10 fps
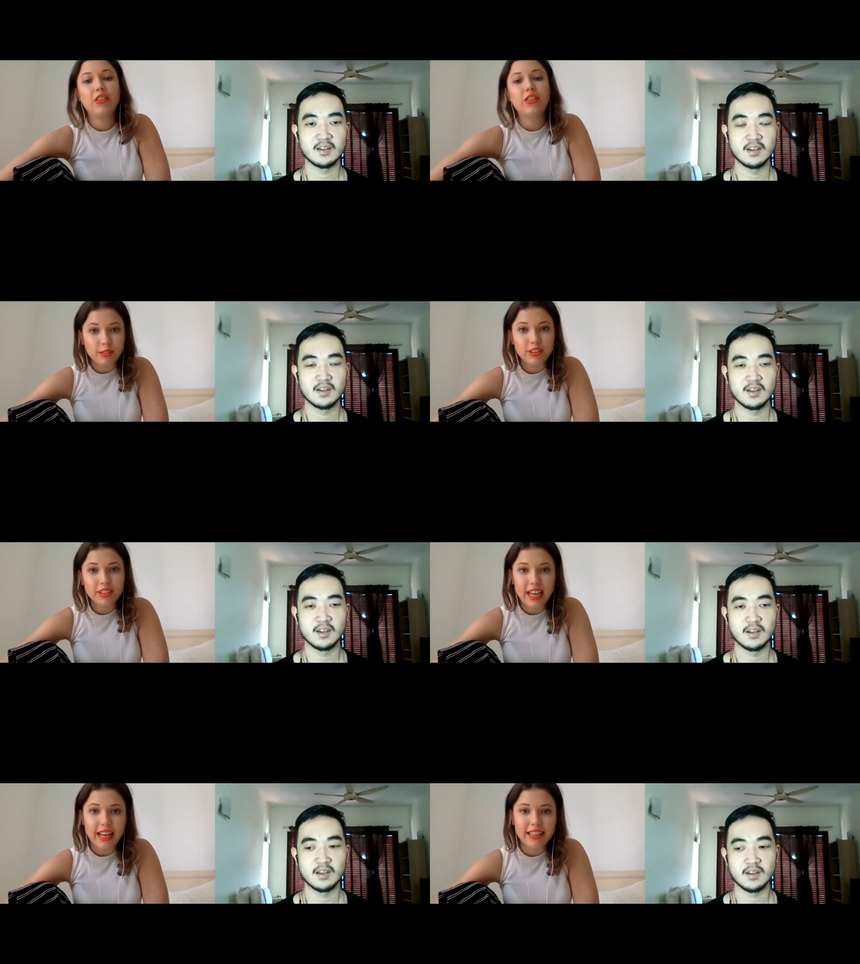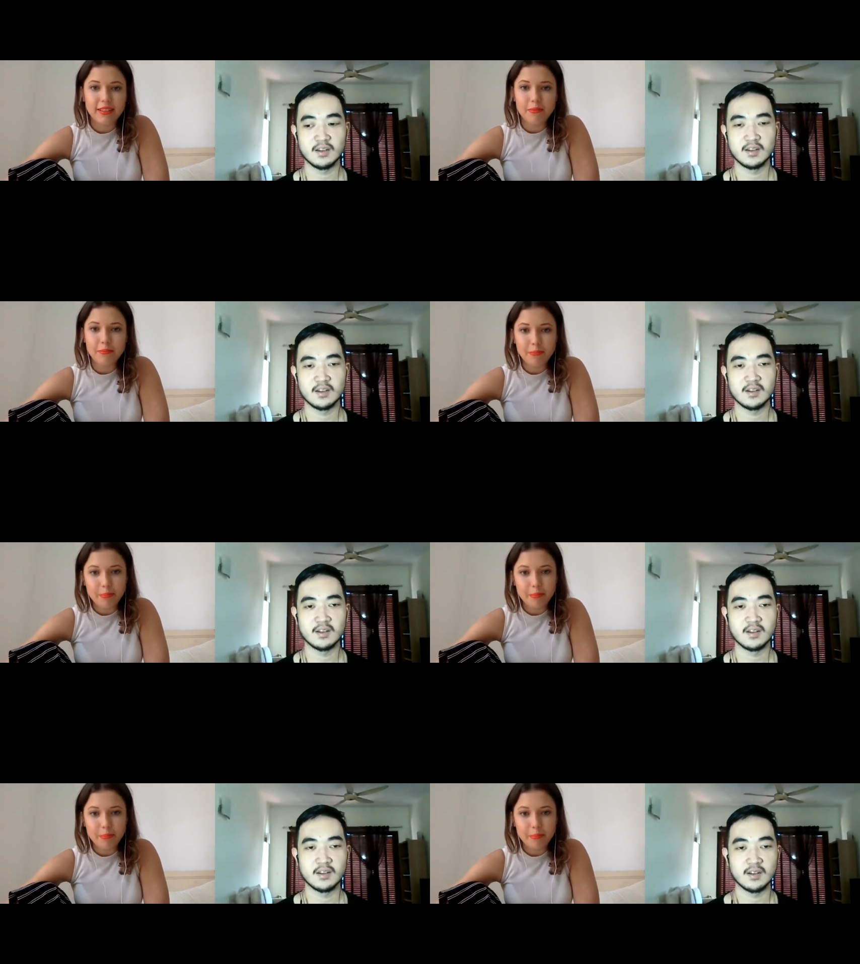Speaker 1: and growing that. It
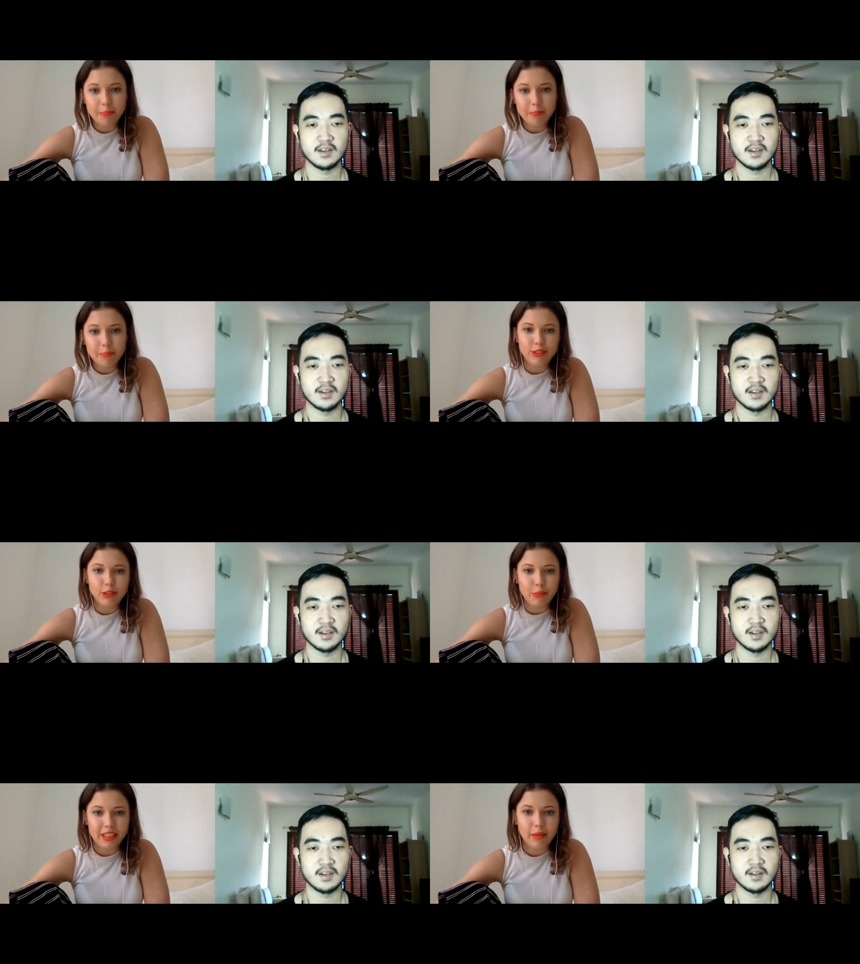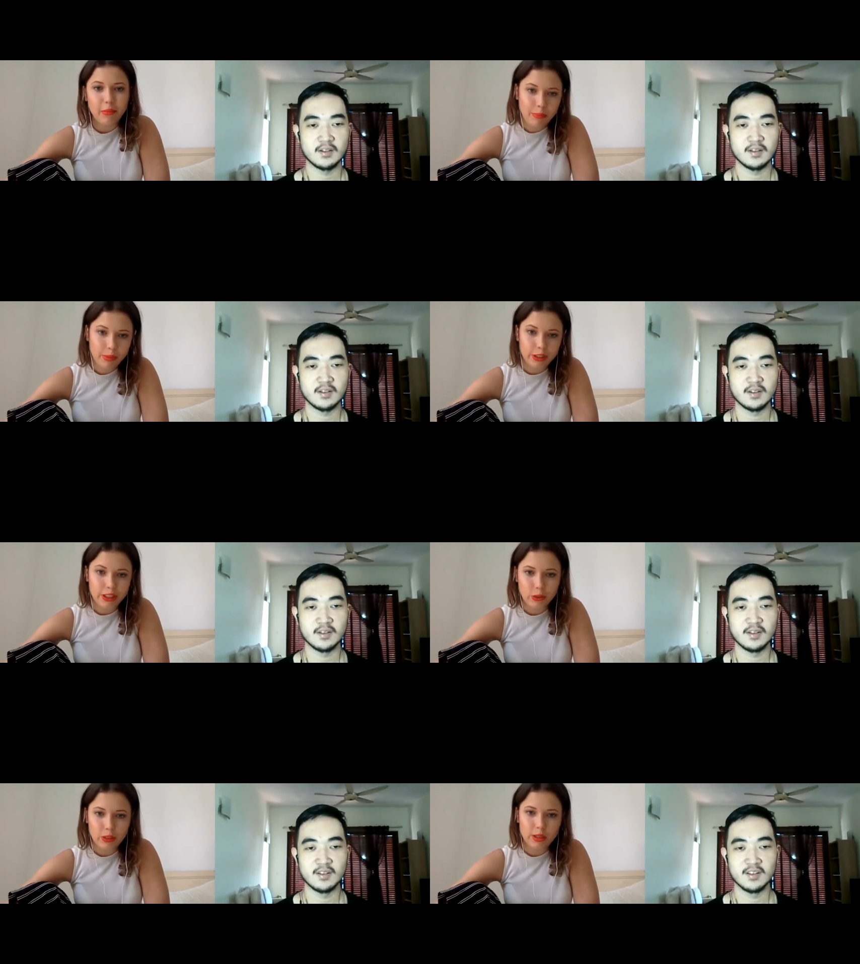meant that I have to become a
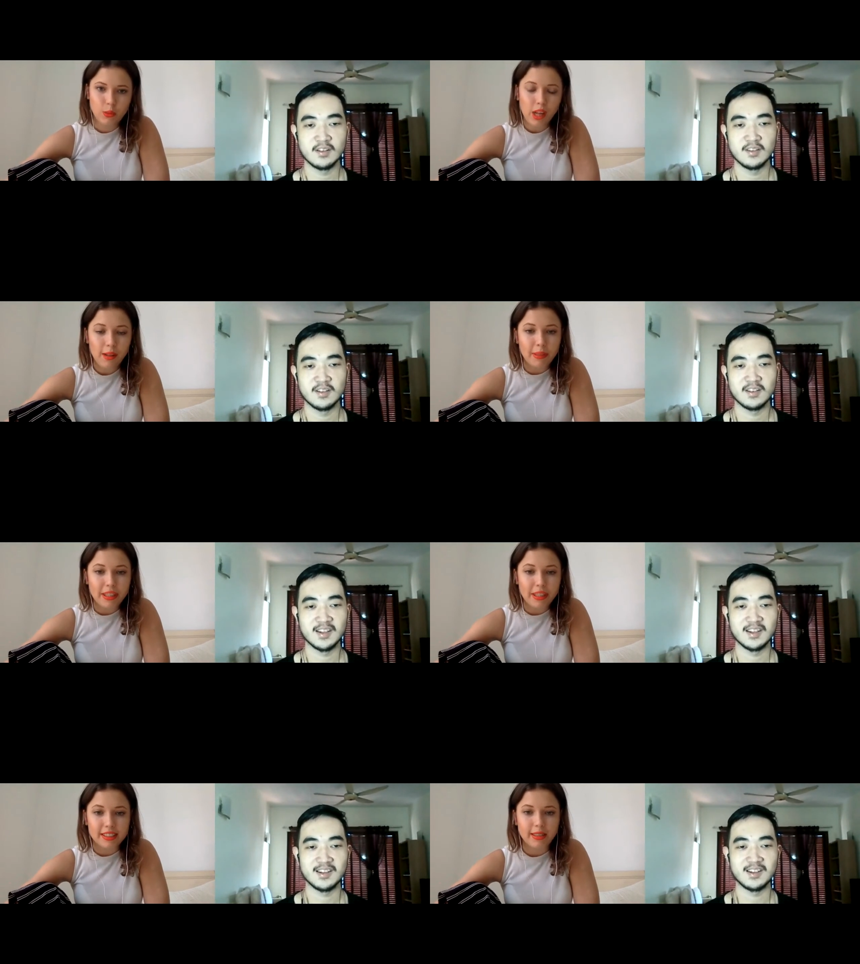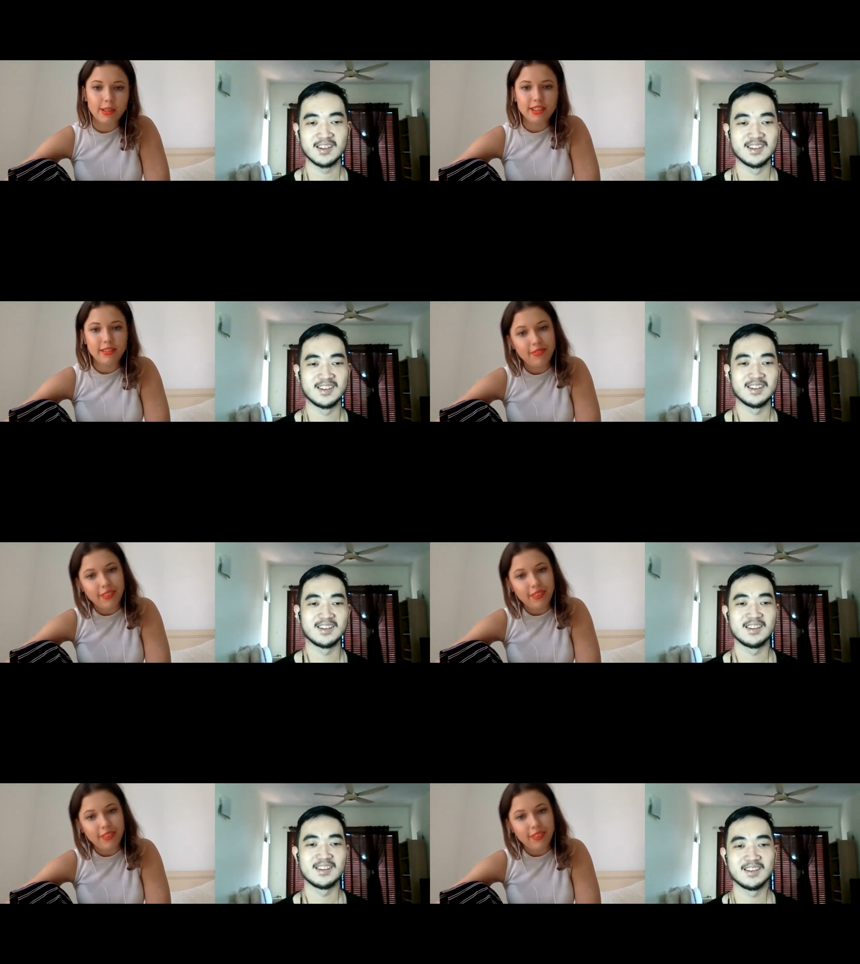persona as well because I was the
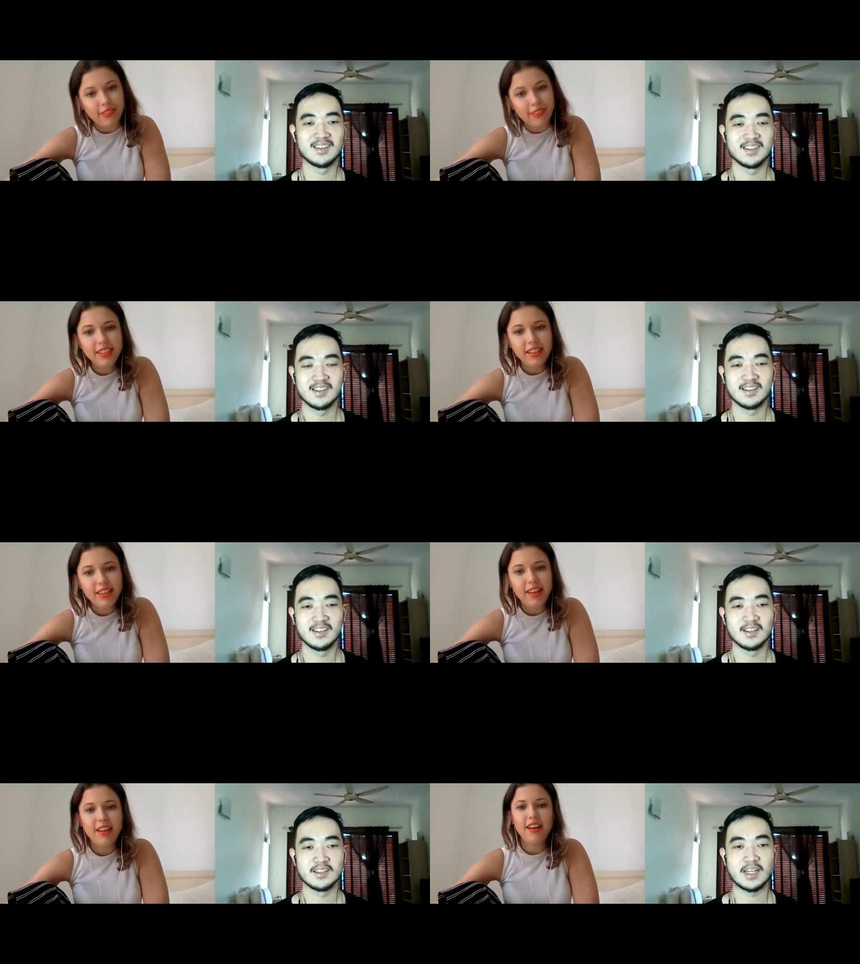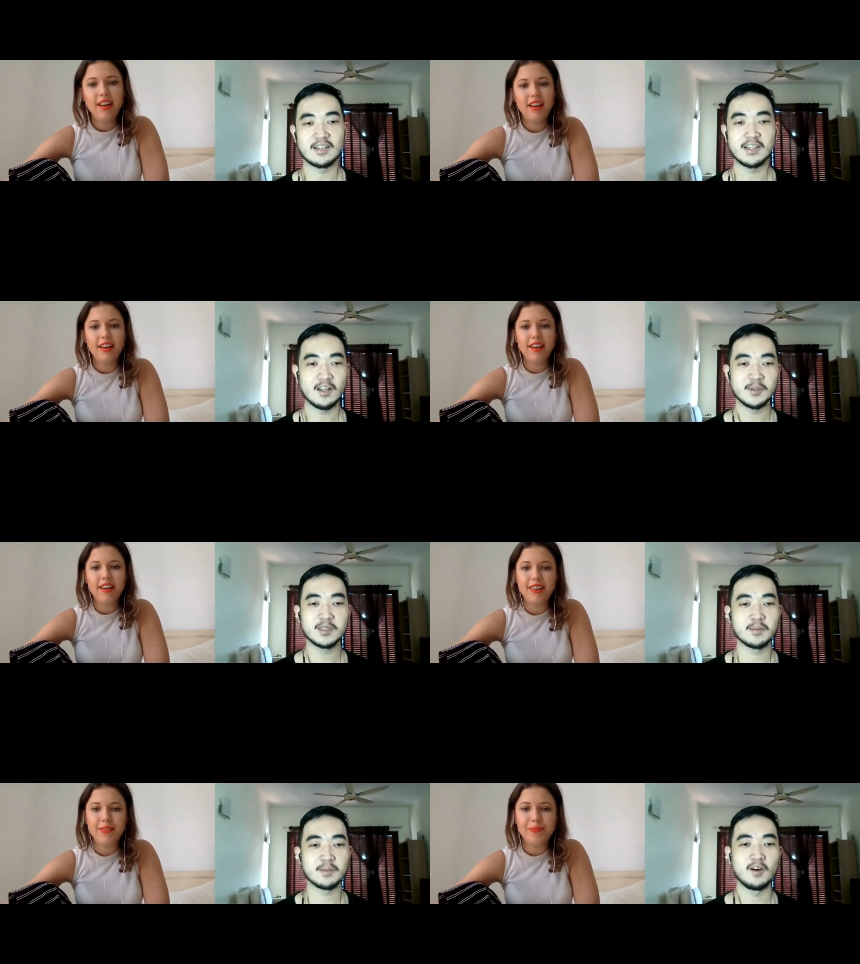face of the brand.
Speaker 2: Tell, tell us
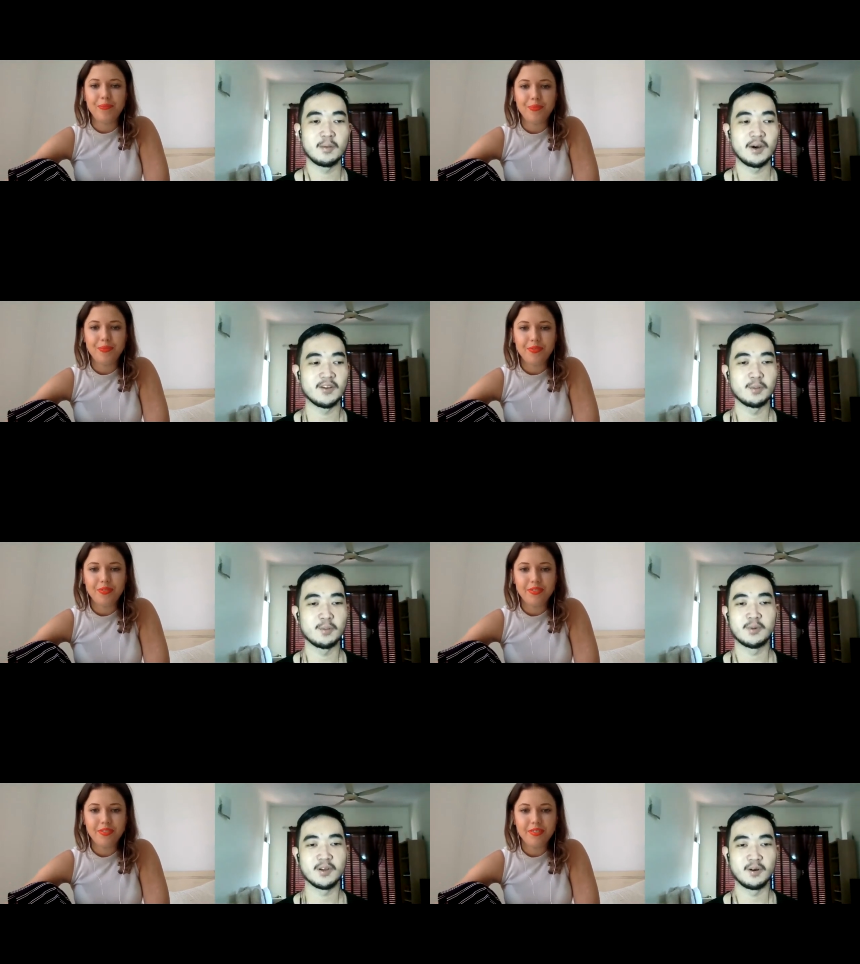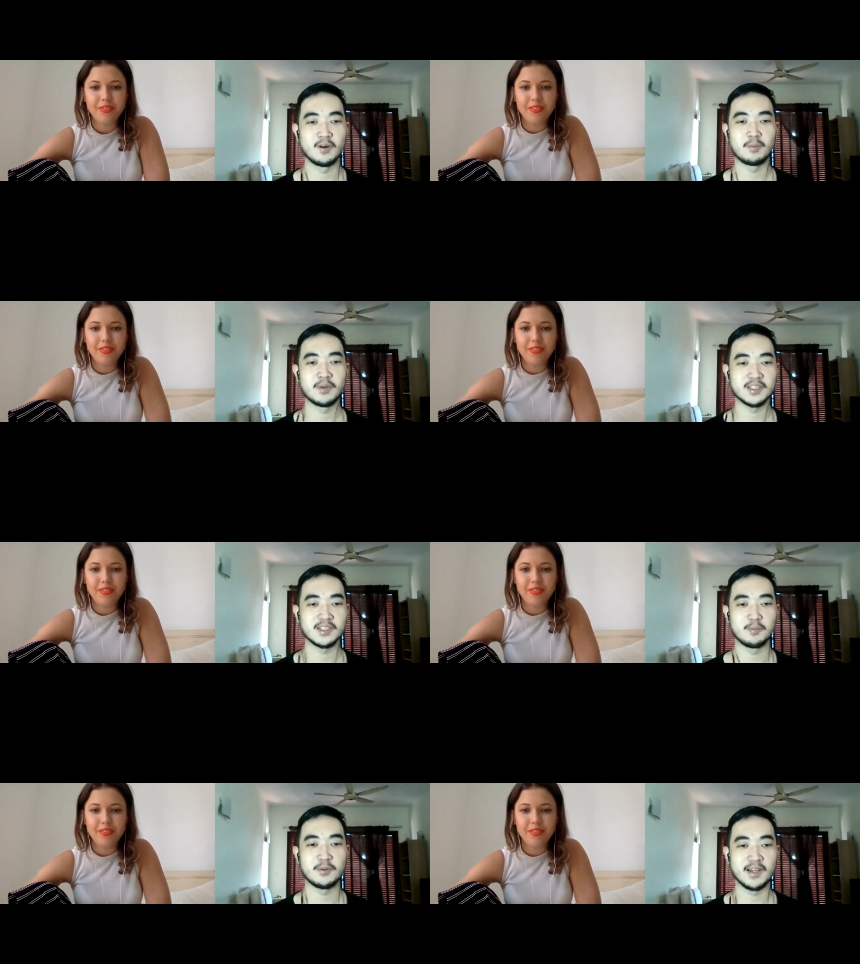um, more about your, your personal
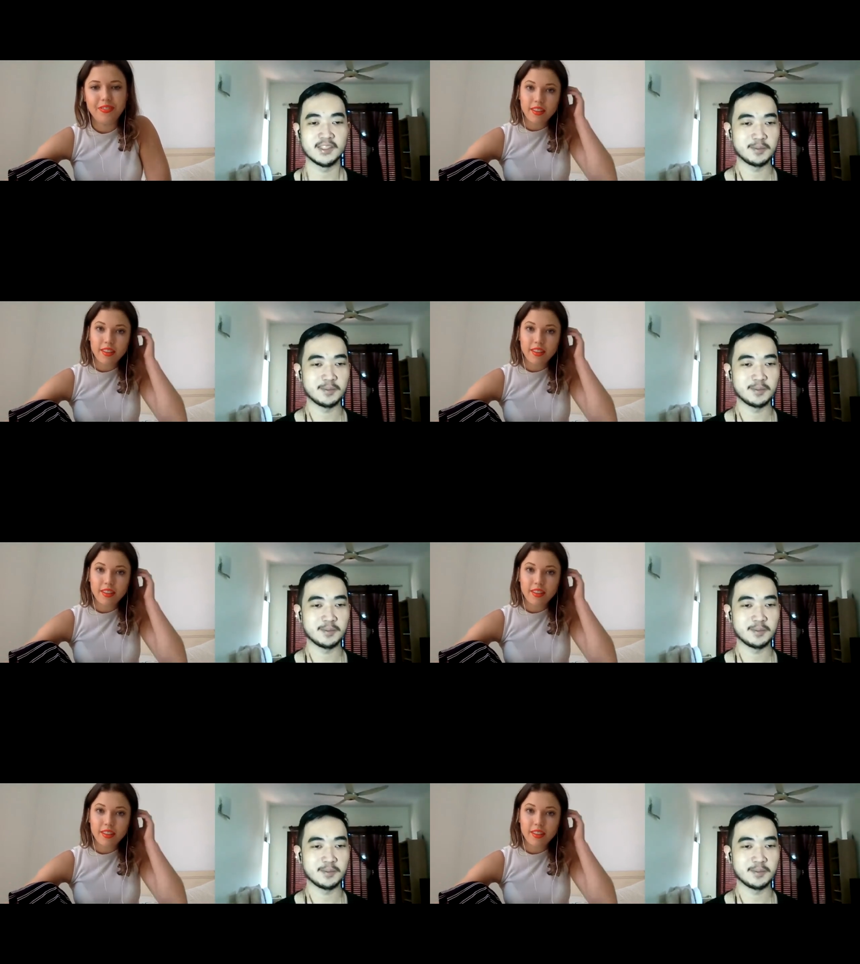brand,